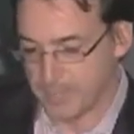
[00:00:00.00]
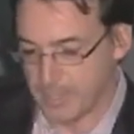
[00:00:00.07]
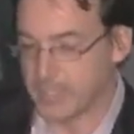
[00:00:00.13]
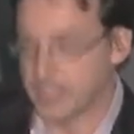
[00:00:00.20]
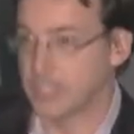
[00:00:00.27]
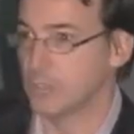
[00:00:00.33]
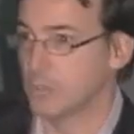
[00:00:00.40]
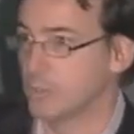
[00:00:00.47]

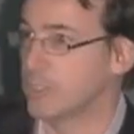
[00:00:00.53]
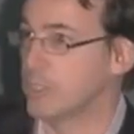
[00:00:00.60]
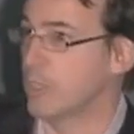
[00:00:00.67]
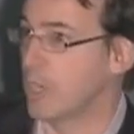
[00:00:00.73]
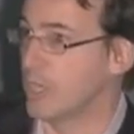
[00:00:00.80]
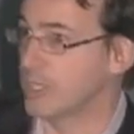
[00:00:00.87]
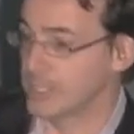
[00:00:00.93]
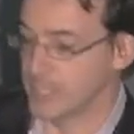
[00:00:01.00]
meets UT
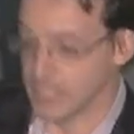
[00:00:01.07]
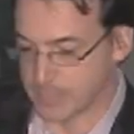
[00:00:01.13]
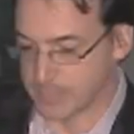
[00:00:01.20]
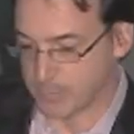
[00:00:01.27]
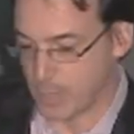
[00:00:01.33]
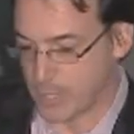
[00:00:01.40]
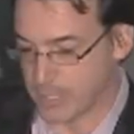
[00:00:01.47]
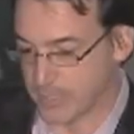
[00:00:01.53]

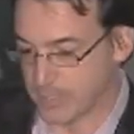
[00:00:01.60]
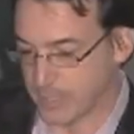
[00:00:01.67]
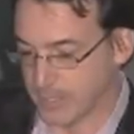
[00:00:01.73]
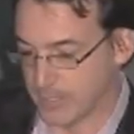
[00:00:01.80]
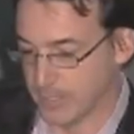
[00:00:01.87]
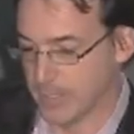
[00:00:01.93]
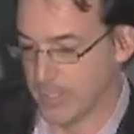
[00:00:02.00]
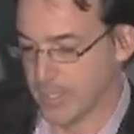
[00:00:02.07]
Austin's
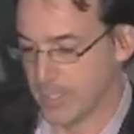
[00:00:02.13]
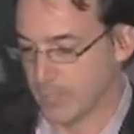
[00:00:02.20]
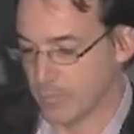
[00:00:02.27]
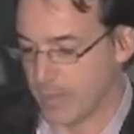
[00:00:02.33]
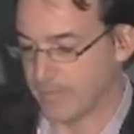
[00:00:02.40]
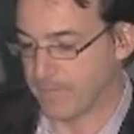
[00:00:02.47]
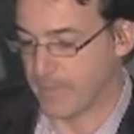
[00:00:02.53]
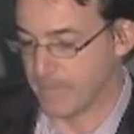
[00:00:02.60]
president,
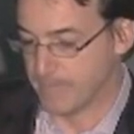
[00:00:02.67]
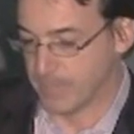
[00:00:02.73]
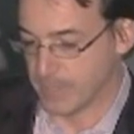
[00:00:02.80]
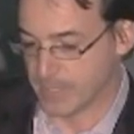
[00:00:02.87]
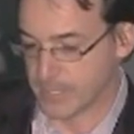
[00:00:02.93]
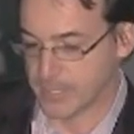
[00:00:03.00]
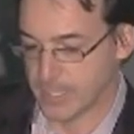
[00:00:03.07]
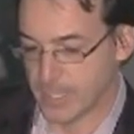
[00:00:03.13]
Greg
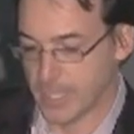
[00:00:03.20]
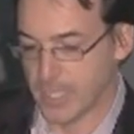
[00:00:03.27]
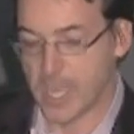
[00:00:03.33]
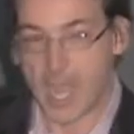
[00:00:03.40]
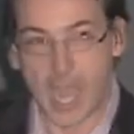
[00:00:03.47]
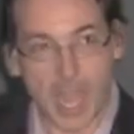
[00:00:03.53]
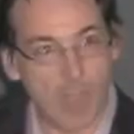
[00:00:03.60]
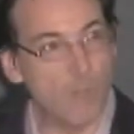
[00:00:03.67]
Fembes.
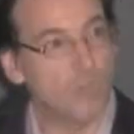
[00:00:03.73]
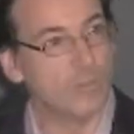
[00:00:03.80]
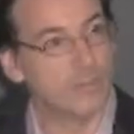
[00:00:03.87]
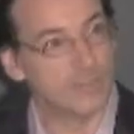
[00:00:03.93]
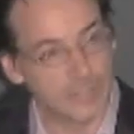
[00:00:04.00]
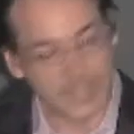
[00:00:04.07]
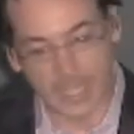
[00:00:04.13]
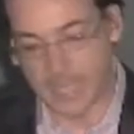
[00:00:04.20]

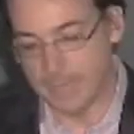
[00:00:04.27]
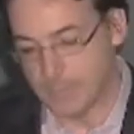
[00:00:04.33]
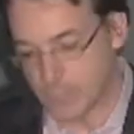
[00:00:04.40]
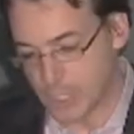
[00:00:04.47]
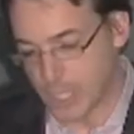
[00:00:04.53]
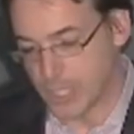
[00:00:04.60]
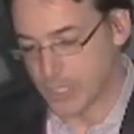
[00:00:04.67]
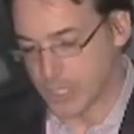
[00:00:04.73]
How
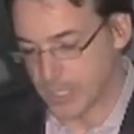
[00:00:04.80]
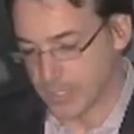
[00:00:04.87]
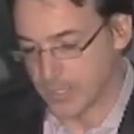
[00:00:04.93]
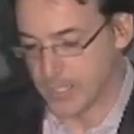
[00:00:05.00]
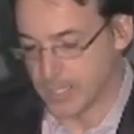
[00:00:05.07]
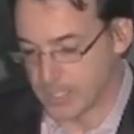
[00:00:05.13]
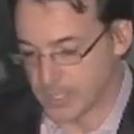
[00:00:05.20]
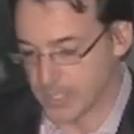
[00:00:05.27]

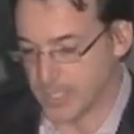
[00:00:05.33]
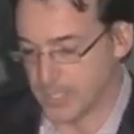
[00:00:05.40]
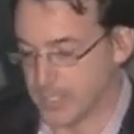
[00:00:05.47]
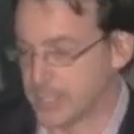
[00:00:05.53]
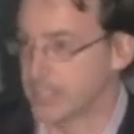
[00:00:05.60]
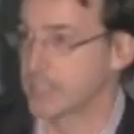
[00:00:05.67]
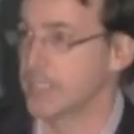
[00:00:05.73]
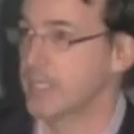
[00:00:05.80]
game-changing this
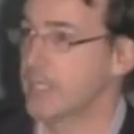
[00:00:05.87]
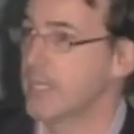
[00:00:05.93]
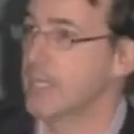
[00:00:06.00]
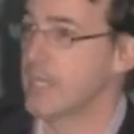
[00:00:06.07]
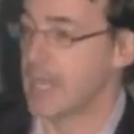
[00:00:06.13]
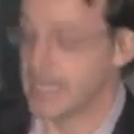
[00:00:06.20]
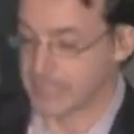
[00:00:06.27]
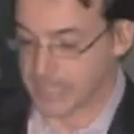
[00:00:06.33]
is
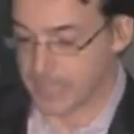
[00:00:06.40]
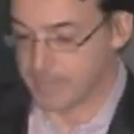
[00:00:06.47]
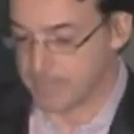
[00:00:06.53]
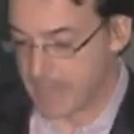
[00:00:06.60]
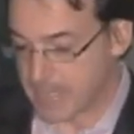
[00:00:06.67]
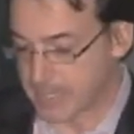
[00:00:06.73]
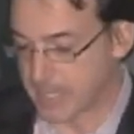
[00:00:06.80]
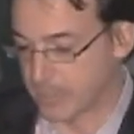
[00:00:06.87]
as an
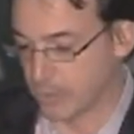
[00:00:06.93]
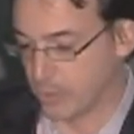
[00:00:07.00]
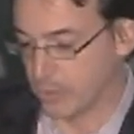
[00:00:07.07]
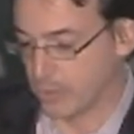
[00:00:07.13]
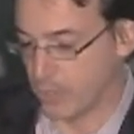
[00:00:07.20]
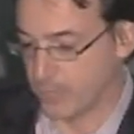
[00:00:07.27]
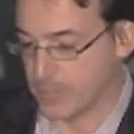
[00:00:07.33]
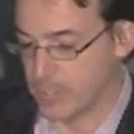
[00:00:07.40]

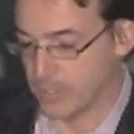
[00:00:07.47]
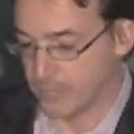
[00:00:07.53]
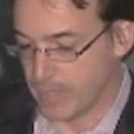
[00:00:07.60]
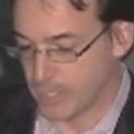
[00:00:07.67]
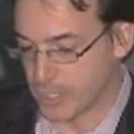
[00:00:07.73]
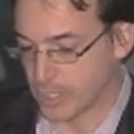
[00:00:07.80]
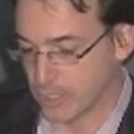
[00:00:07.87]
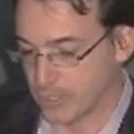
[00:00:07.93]
ambassador of
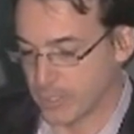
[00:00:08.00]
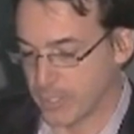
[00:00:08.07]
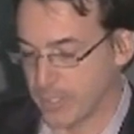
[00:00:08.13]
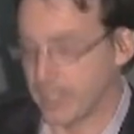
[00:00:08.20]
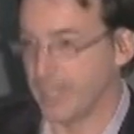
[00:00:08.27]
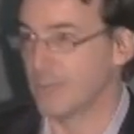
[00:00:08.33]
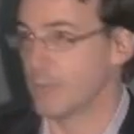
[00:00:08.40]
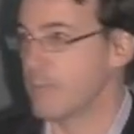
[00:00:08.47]
innovation
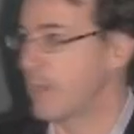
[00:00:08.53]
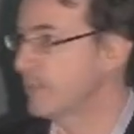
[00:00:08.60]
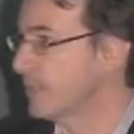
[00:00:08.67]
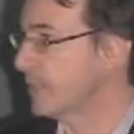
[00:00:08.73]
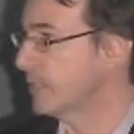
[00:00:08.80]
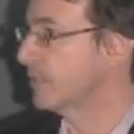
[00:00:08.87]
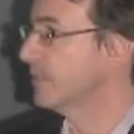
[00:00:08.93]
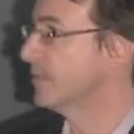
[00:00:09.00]
and
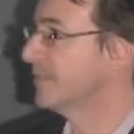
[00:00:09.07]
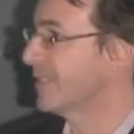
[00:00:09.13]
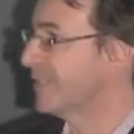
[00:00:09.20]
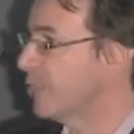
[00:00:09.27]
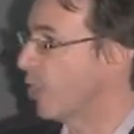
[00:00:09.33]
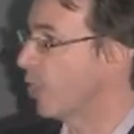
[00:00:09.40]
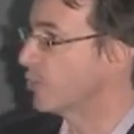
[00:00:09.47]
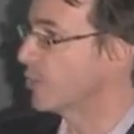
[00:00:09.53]
robotic
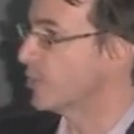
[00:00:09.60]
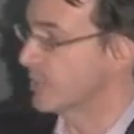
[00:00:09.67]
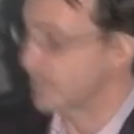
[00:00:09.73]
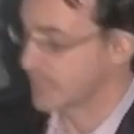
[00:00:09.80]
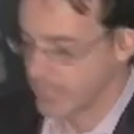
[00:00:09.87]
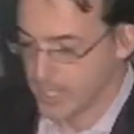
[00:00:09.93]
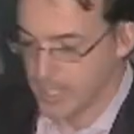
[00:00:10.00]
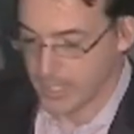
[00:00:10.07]

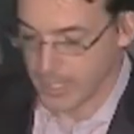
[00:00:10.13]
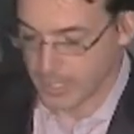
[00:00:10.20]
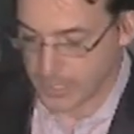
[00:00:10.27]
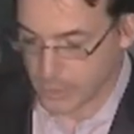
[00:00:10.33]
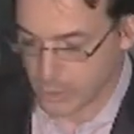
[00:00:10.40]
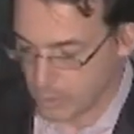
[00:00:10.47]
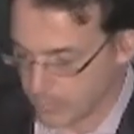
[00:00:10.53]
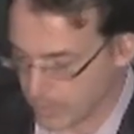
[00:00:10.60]
technologies
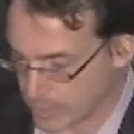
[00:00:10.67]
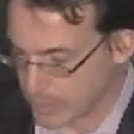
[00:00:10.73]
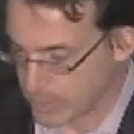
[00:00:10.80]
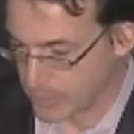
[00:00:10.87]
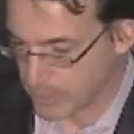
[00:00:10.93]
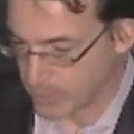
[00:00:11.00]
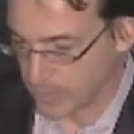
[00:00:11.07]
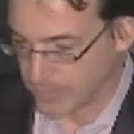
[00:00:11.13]
at the
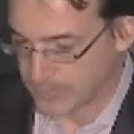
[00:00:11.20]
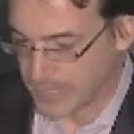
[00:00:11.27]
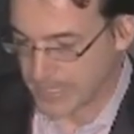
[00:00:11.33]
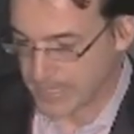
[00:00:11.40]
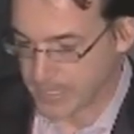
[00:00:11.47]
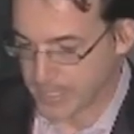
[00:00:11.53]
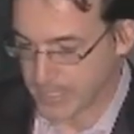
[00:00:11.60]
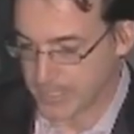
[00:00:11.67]
University of
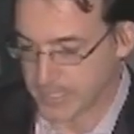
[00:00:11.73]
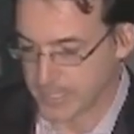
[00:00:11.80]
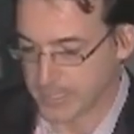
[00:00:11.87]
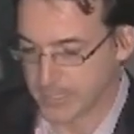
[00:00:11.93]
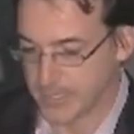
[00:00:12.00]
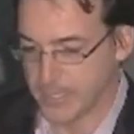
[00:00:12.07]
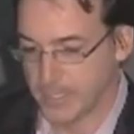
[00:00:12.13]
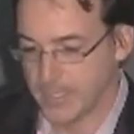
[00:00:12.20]

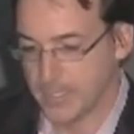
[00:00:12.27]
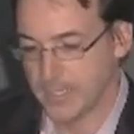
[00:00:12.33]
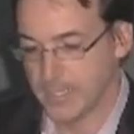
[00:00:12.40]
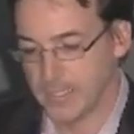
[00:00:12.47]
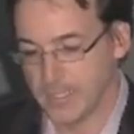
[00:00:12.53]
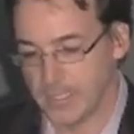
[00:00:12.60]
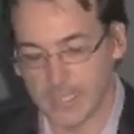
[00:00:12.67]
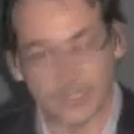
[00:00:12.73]
Texas
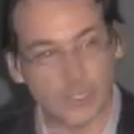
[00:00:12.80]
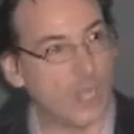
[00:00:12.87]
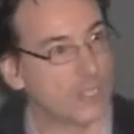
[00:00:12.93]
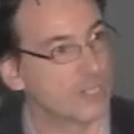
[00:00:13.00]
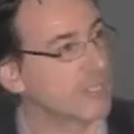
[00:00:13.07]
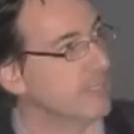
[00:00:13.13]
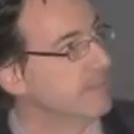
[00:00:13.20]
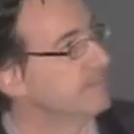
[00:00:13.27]
at
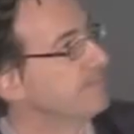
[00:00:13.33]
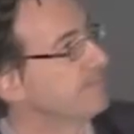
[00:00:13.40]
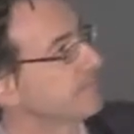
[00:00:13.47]
Austin.